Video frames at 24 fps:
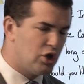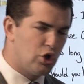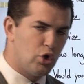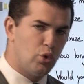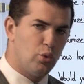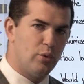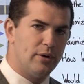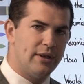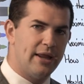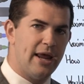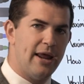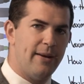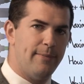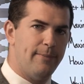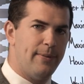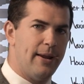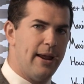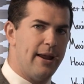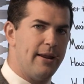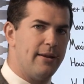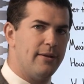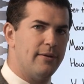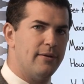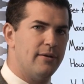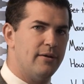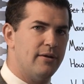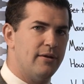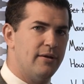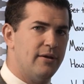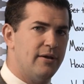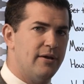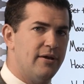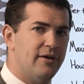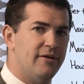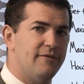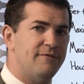to a 10 pay.
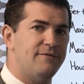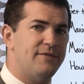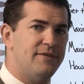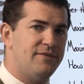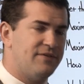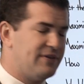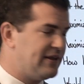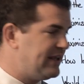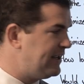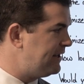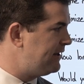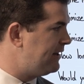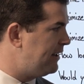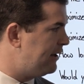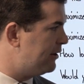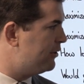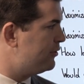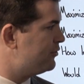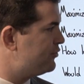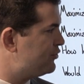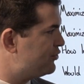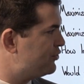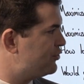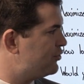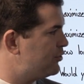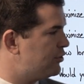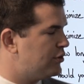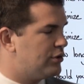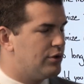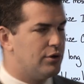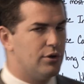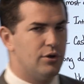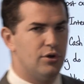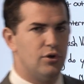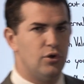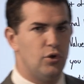15 years,
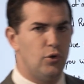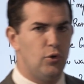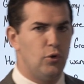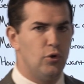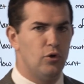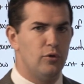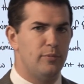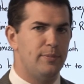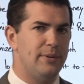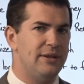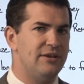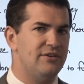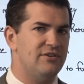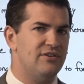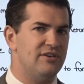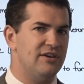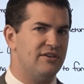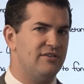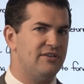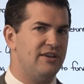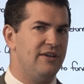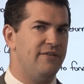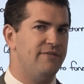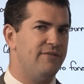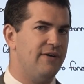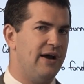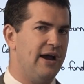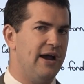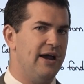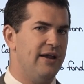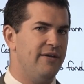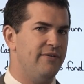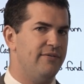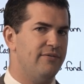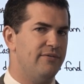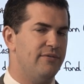you'll be 65.